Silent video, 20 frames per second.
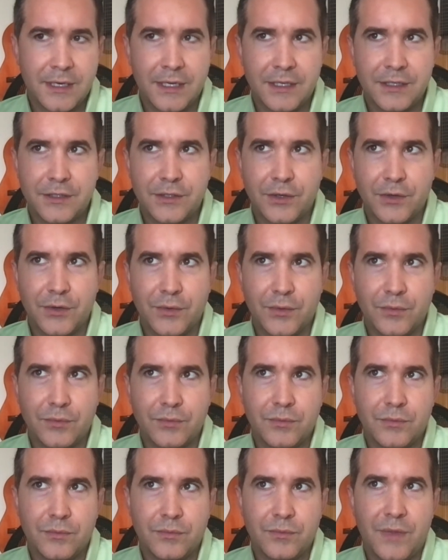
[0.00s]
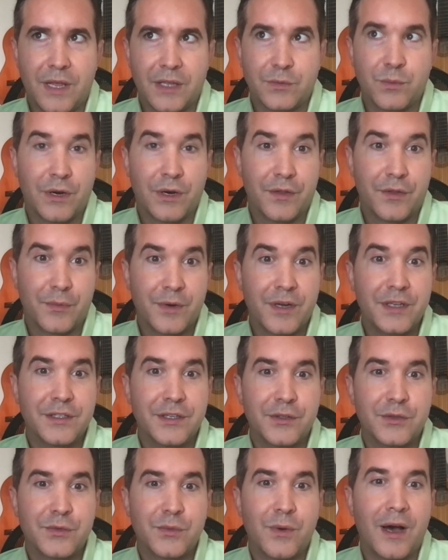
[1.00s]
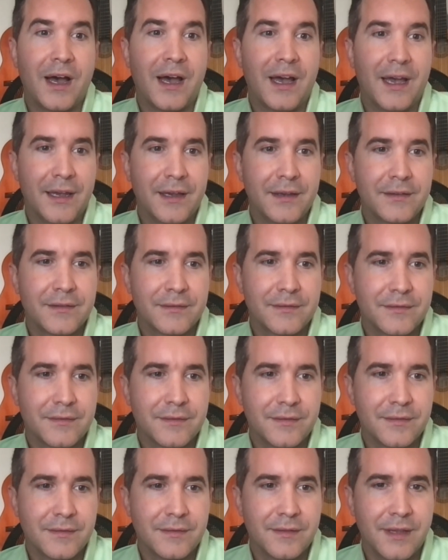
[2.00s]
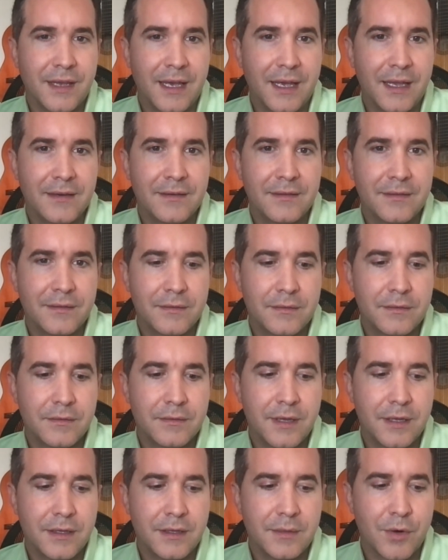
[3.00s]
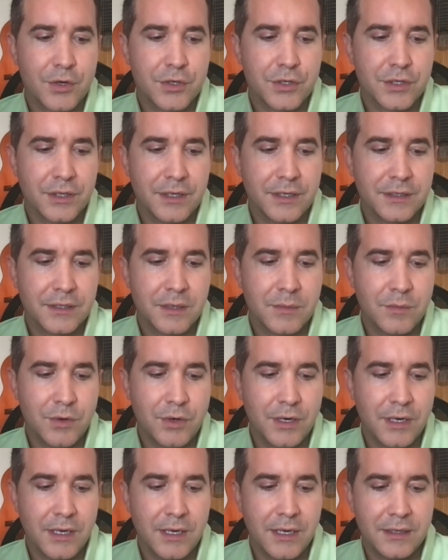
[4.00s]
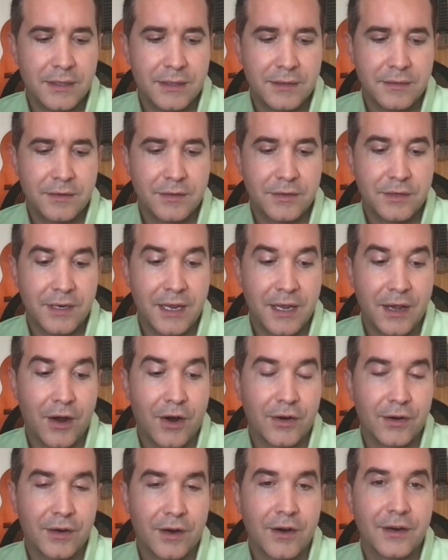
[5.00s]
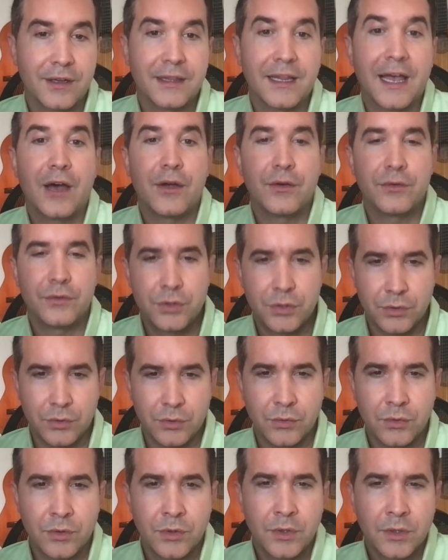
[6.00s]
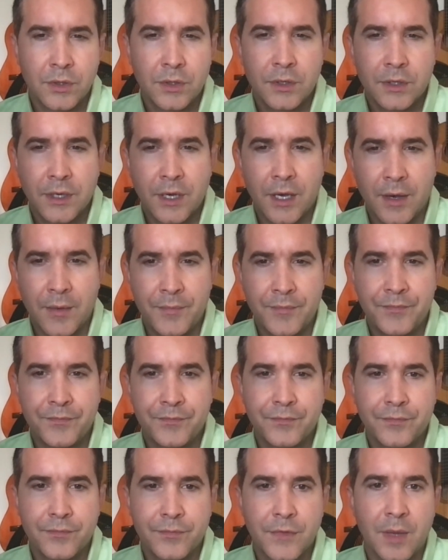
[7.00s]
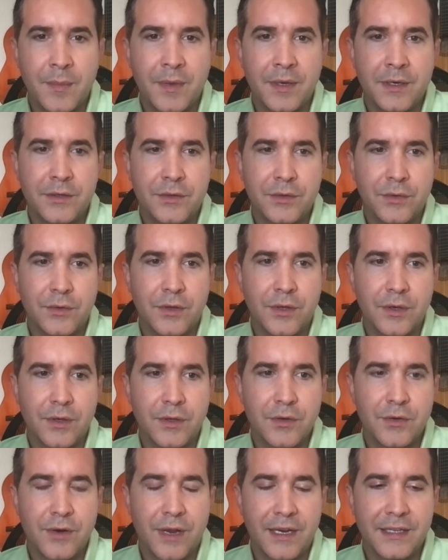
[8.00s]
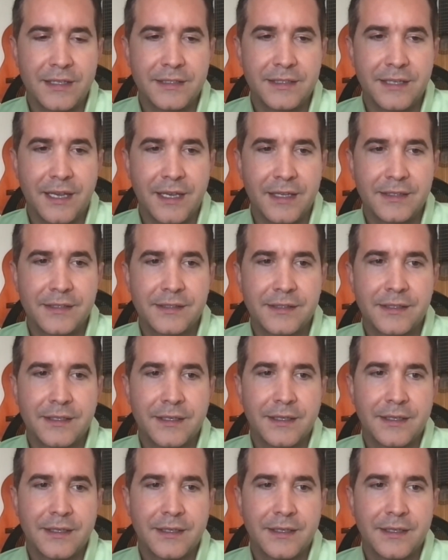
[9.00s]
And so that's one of the reasons why that the Marshallese community today are allowed to come into the United States.